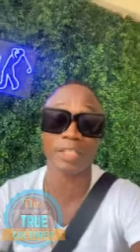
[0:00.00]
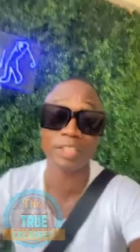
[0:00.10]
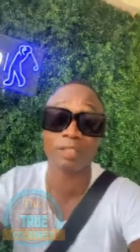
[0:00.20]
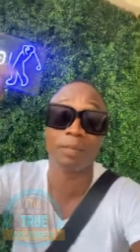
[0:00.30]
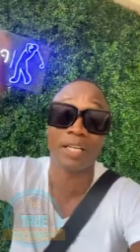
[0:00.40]
And
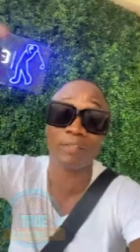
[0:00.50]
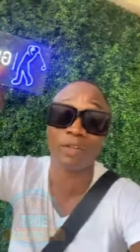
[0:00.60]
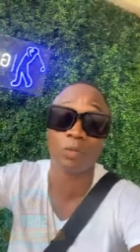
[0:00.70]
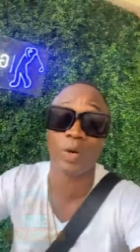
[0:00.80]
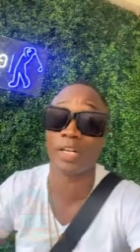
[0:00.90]
this is
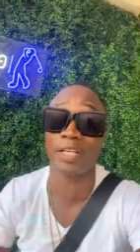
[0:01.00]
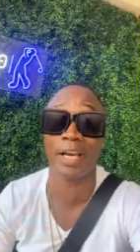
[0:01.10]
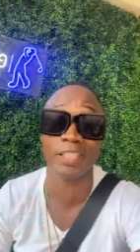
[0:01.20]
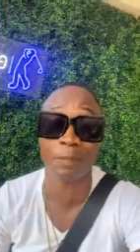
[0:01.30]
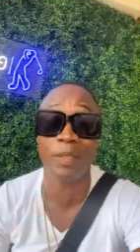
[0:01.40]
Mandeville, one of the
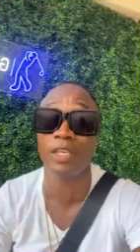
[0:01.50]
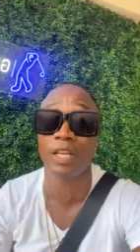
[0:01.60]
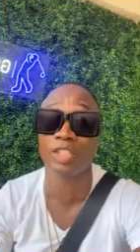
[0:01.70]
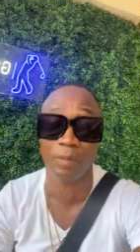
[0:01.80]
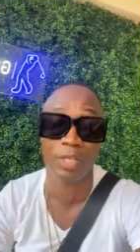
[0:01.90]
highest peak
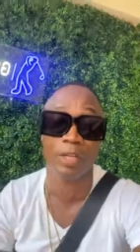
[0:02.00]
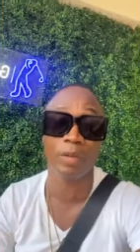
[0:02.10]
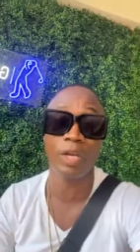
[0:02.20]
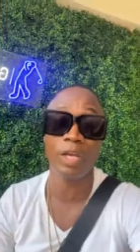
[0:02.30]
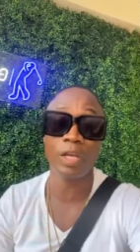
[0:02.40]
in Jamaica.
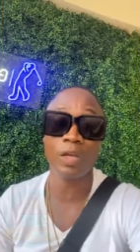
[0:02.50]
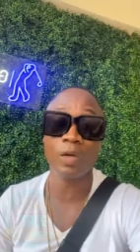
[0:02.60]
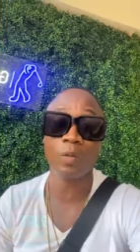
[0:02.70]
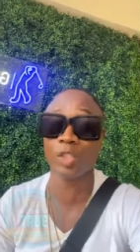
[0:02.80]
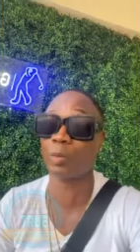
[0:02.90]

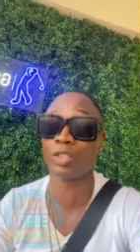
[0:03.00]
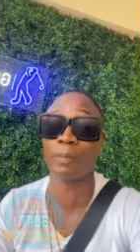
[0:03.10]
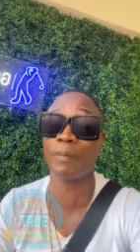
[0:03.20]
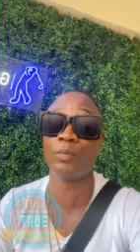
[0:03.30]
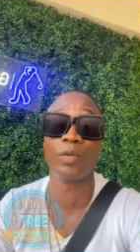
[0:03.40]
We're
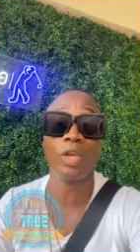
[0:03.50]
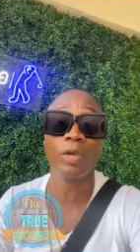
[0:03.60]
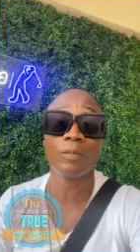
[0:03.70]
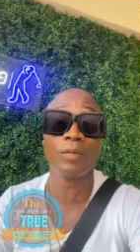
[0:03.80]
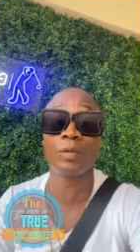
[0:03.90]
supposed to be
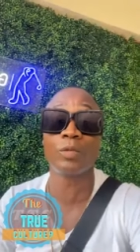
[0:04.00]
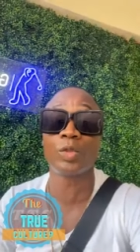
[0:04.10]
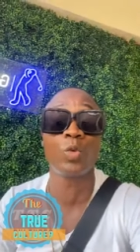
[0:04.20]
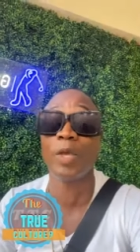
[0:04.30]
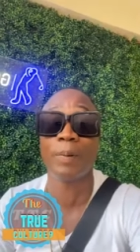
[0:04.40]

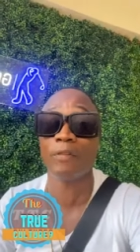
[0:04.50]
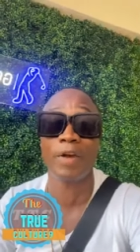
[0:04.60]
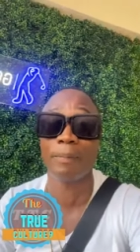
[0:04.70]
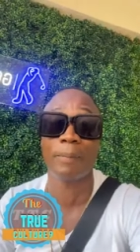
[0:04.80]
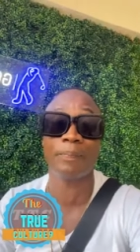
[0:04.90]
sweep off
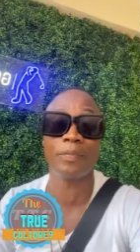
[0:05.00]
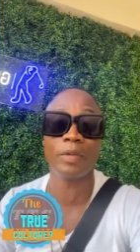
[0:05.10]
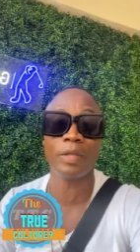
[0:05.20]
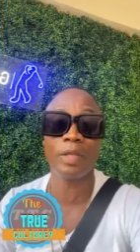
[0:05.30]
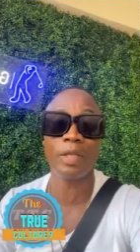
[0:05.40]
my map.
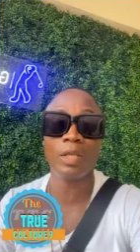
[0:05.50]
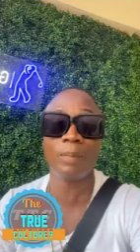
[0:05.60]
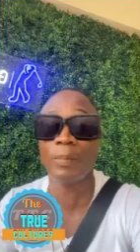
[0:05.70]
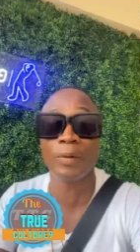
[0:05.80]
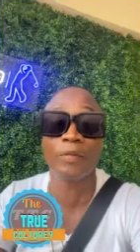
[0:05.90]

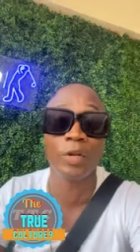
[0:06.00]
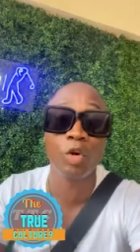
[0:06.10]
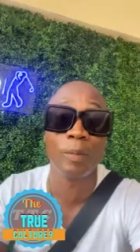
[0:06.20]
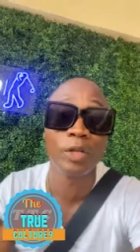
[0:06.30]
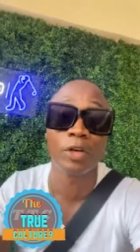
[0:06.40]
People who don't
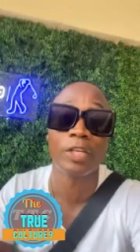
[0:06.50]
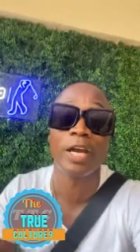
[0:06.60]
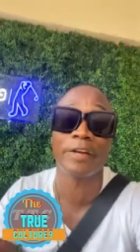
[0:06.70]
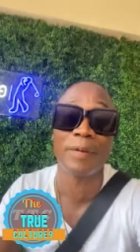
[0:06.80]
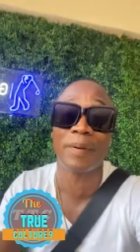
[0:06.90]
know me look up
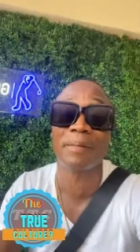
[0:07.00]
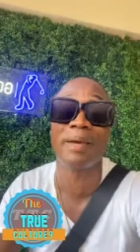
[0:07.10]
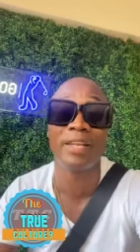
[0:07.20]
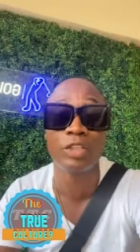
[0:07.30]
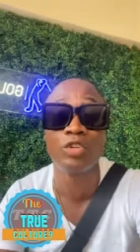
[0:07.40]
here, they're on the
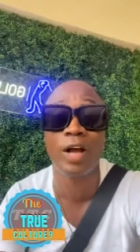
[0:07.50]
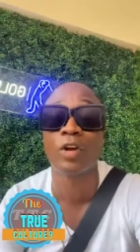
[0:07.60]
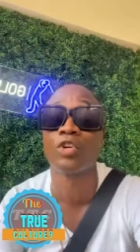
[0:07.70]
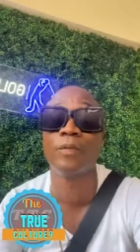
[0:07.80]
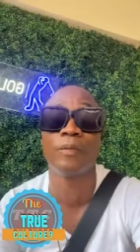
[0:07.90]
belly, a,
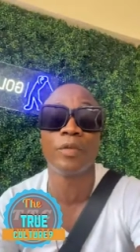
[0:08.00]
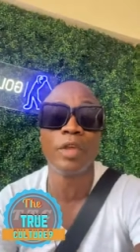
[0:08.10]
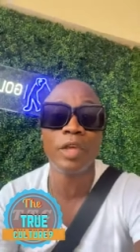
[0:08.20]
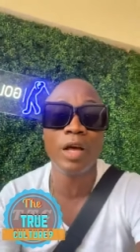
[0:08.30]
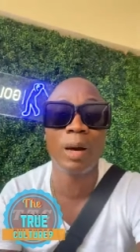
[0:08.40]

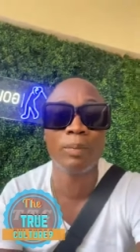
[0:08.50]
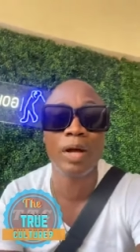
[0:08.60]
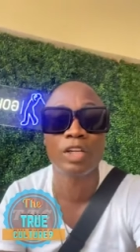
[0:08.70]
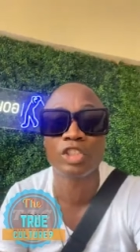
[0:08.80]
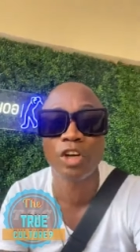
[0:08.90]
a,
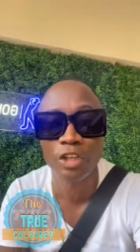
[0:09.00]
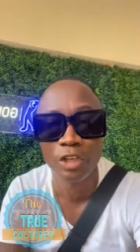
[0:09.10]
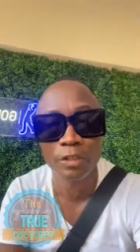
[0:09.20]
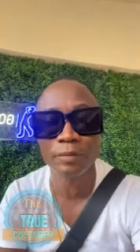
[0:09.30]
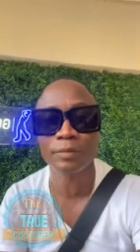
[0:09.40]
a
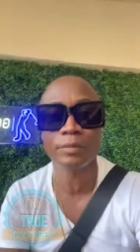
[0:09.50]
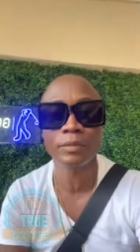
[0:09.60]
turkle.